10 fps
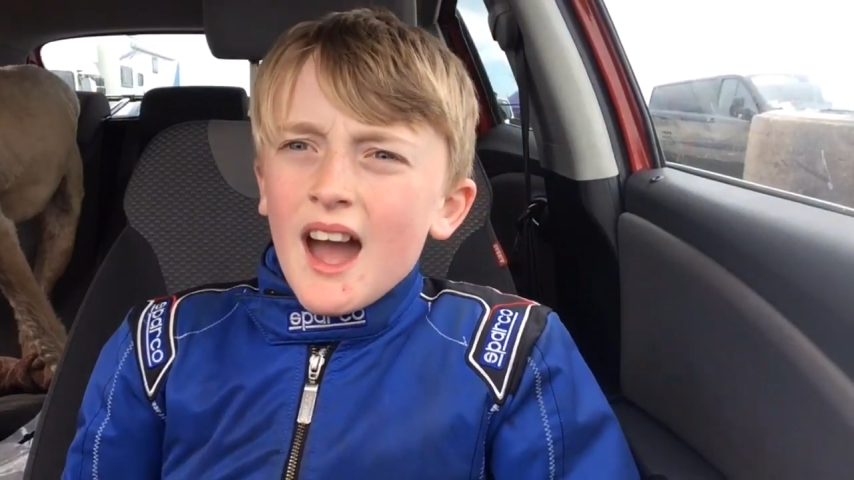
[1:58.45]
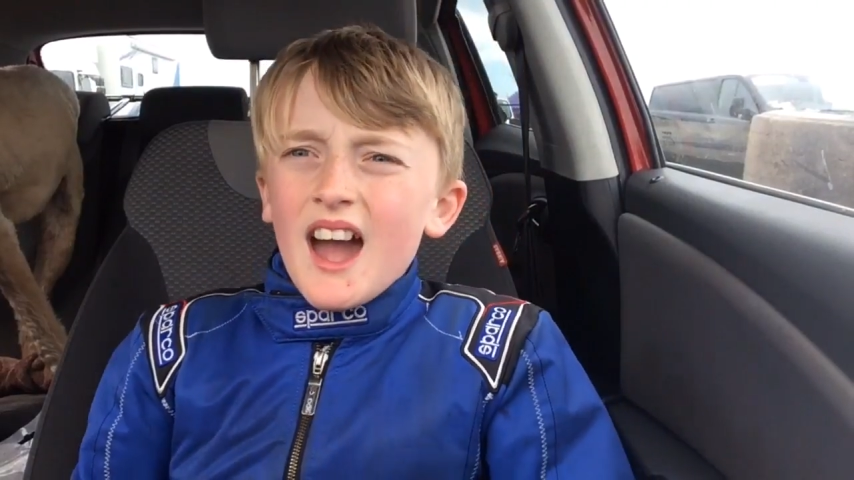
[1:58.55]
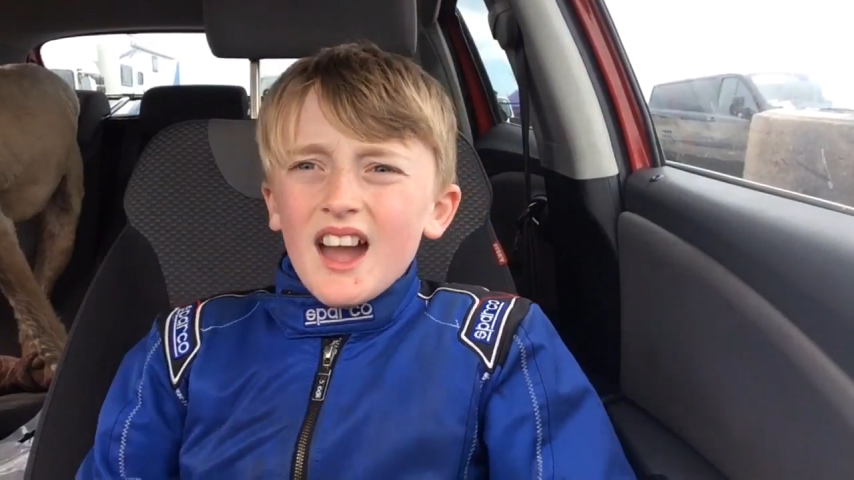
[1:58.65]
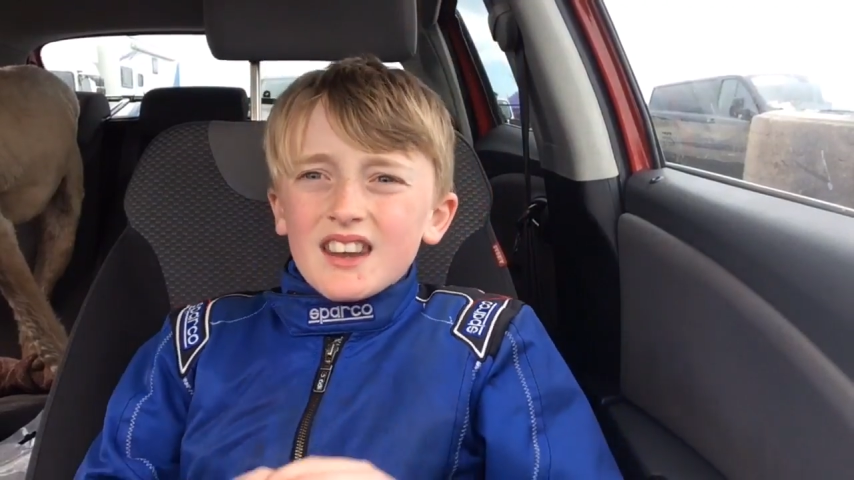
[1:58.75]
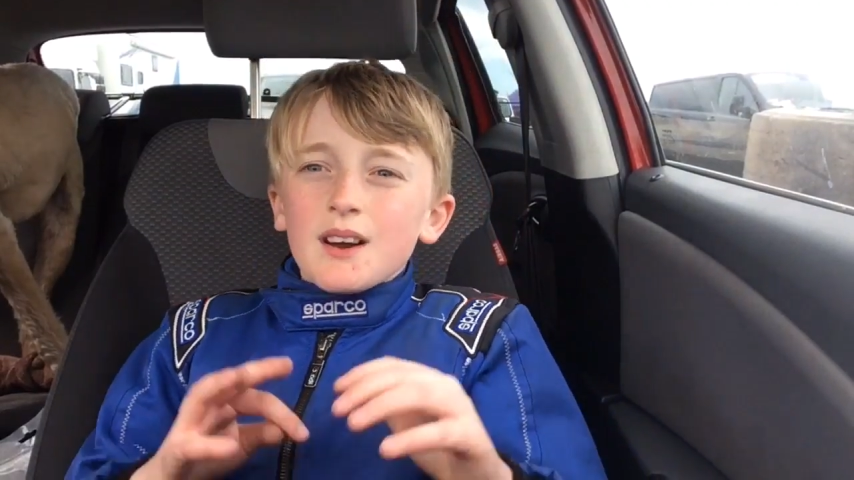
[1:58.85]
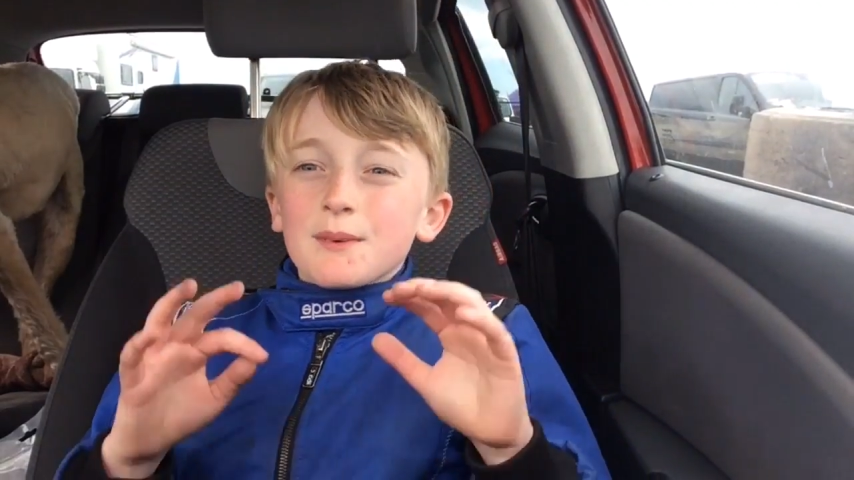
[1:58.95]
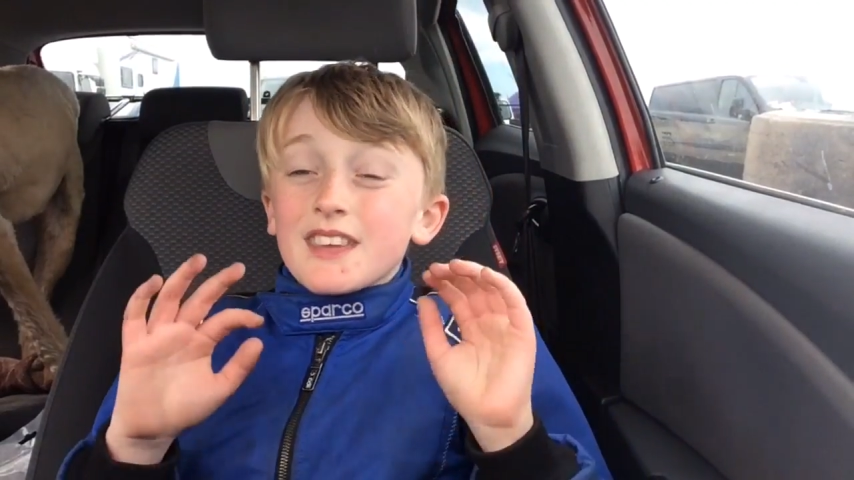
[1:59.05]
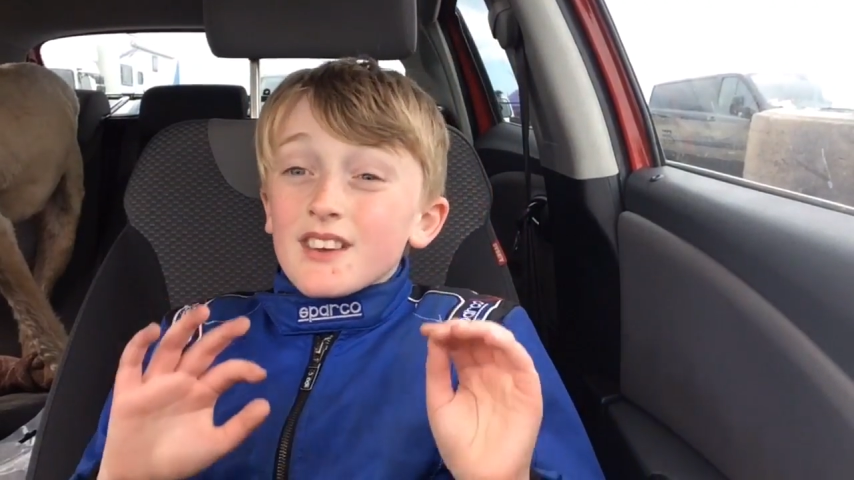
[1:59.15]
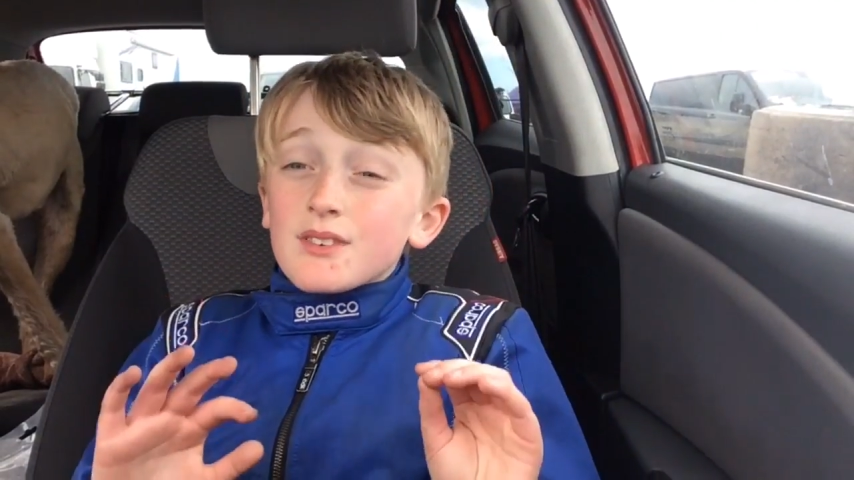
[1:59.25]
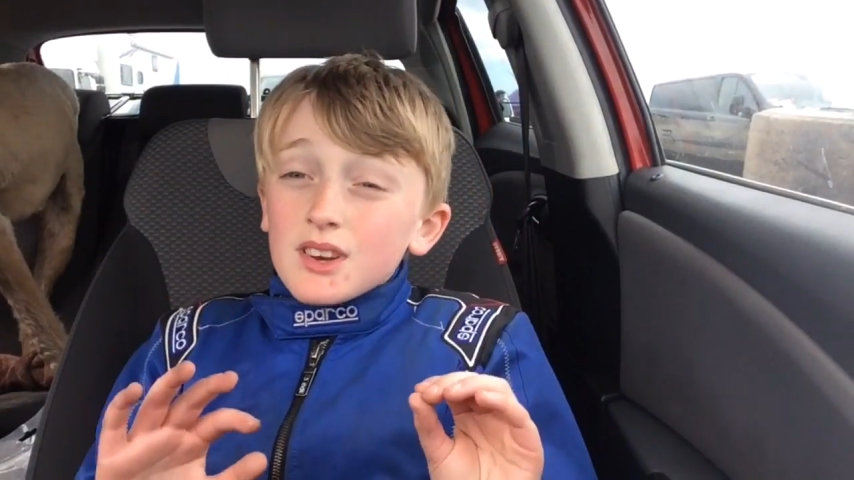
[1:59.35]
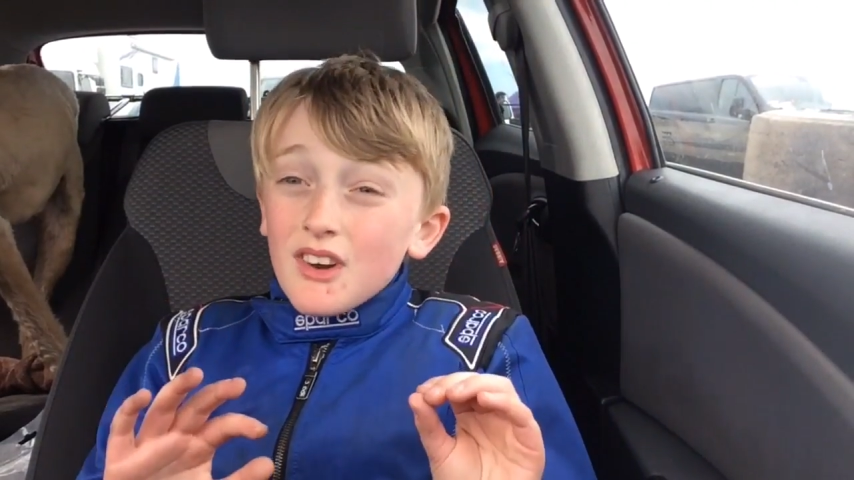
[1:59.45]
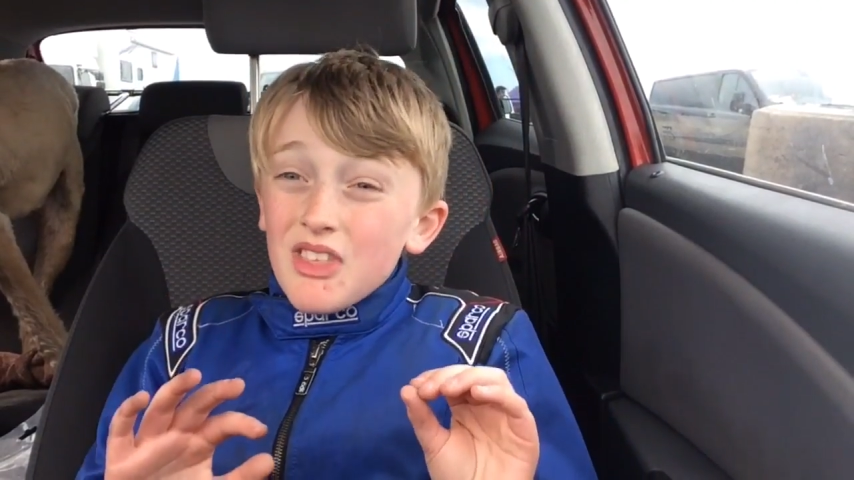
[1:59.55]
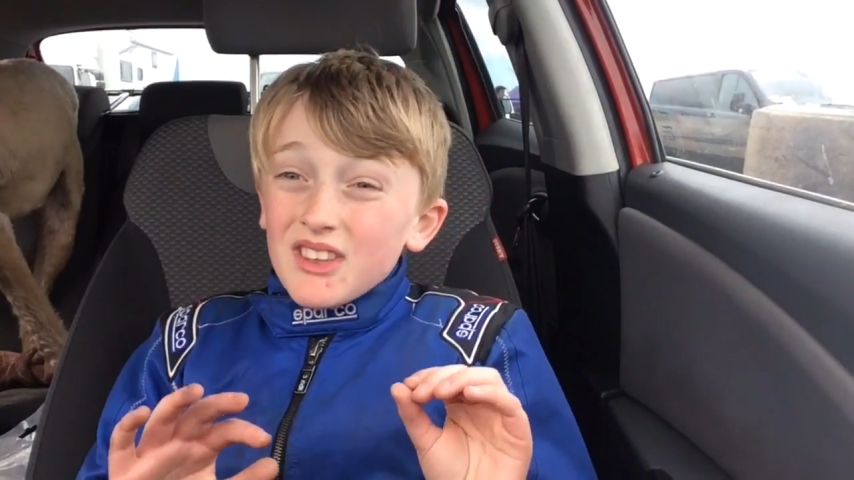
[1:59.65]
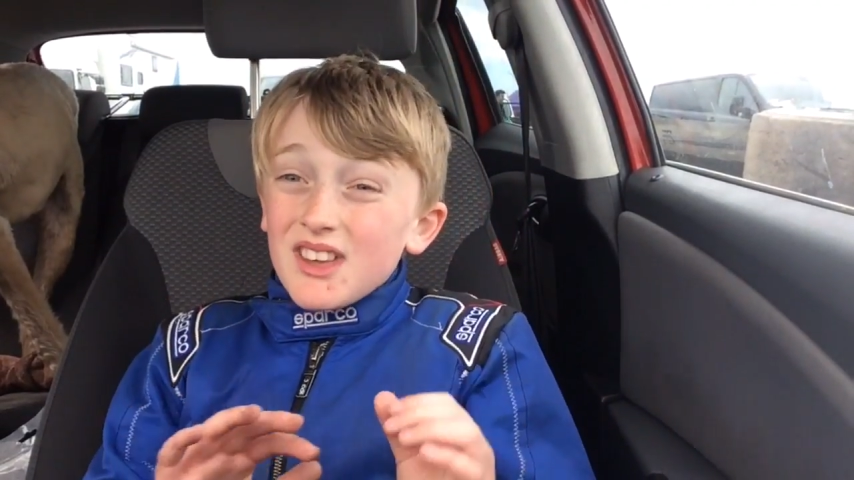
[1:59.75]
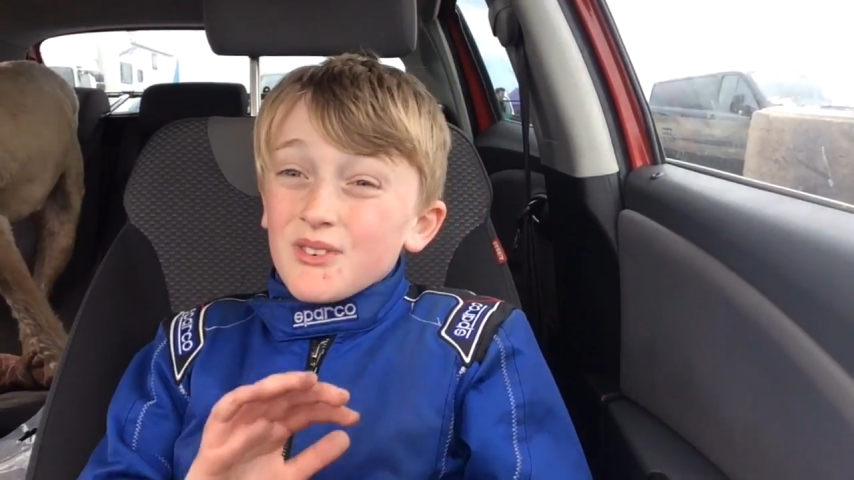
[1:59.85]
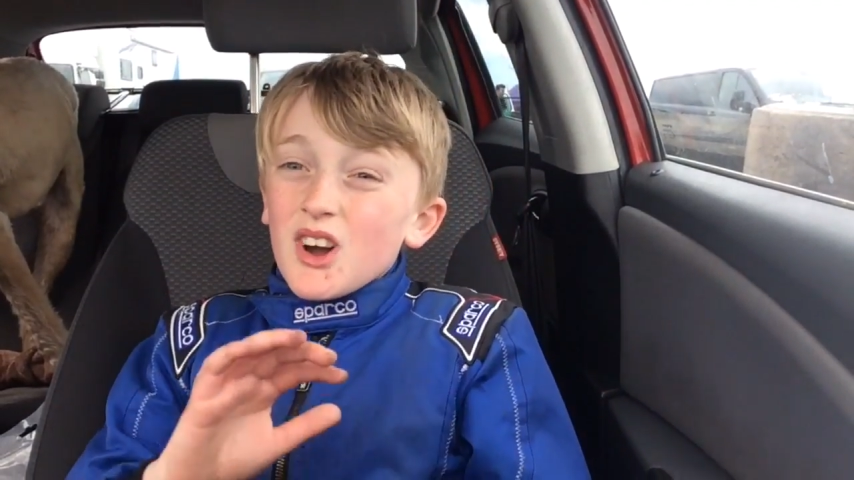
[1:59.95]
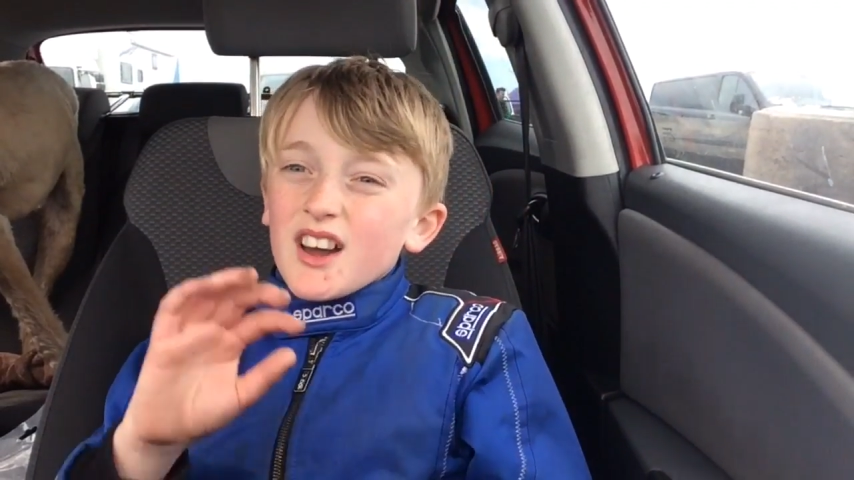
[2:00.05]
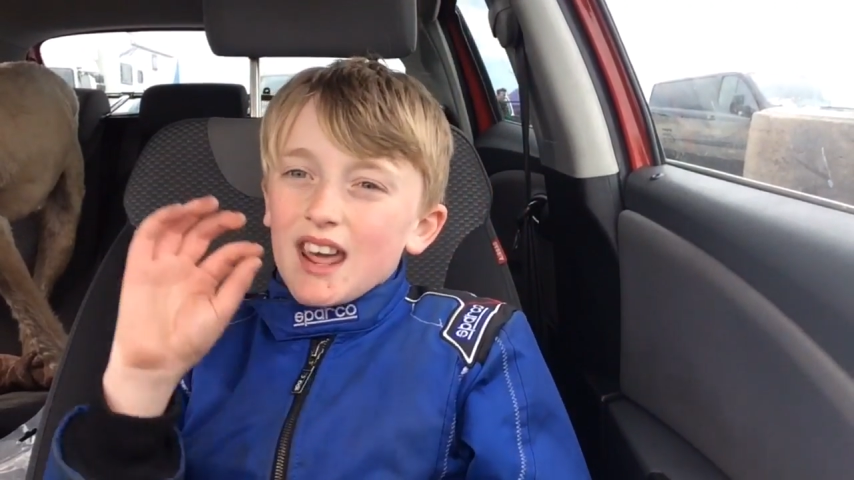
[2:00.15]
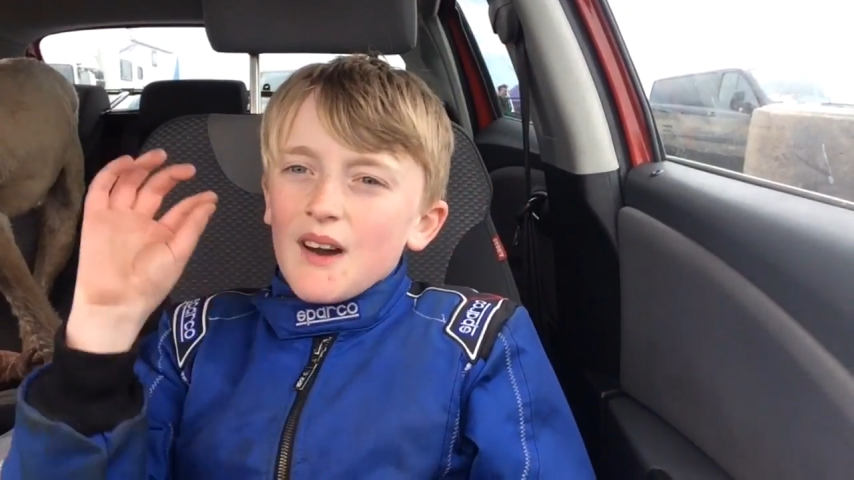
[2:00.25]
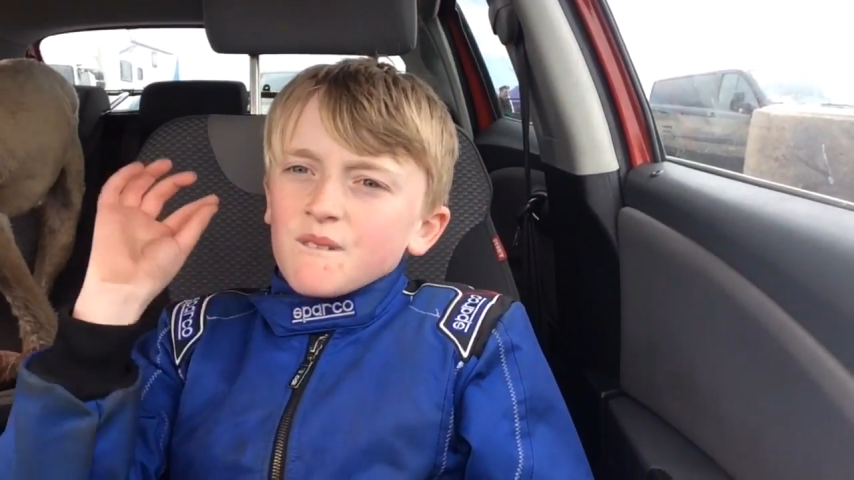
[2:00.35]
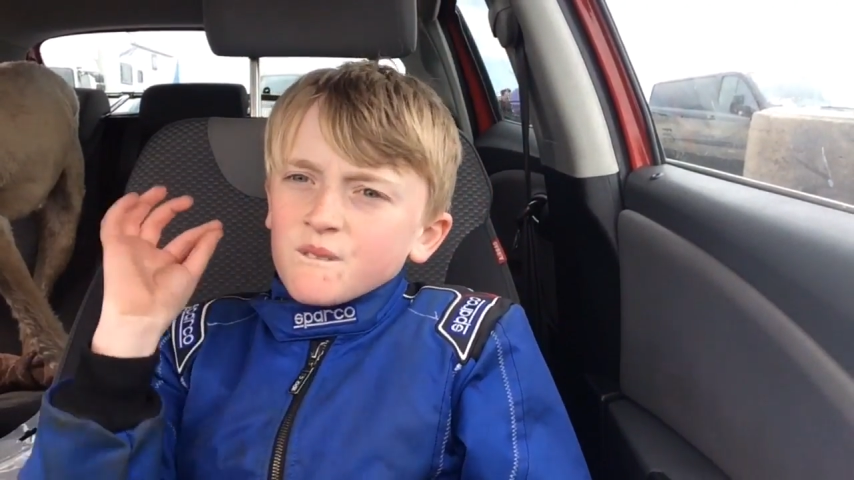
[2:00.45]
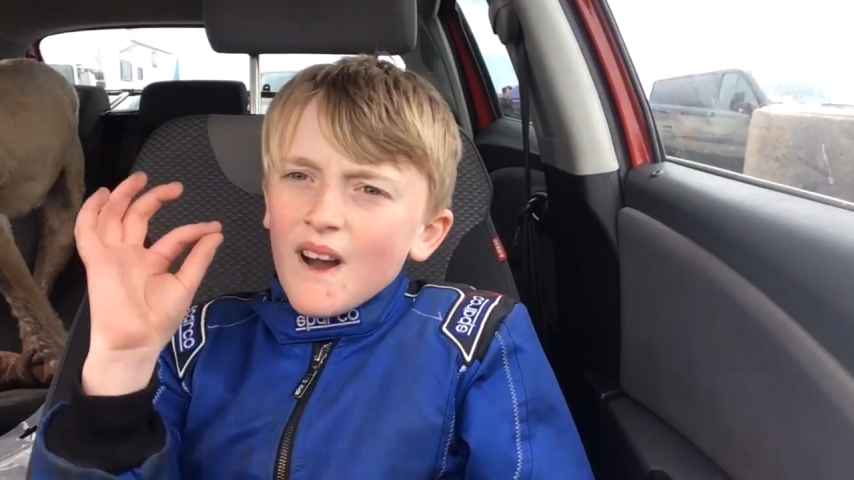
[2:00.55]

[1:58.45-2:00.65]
and I'll be giving away the gift card at